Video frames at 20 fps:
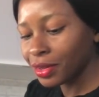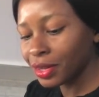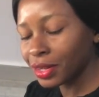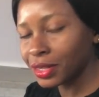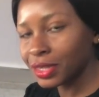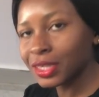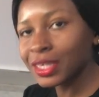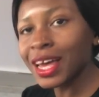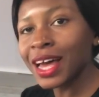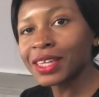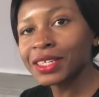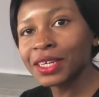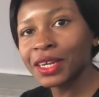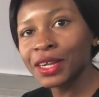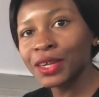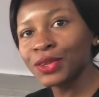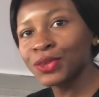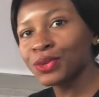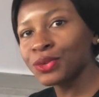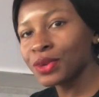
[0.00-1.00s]
It's
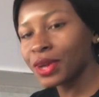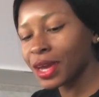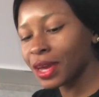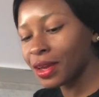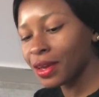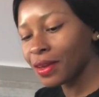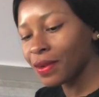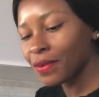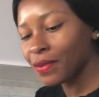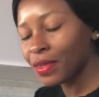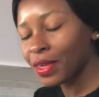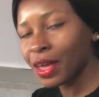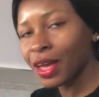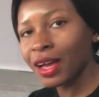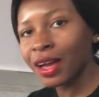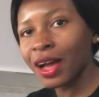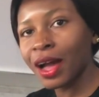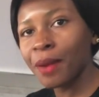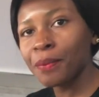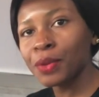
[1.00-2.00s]
Saturday today.
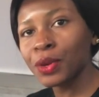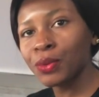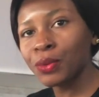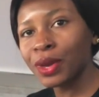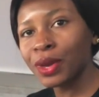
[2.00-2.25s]
Happy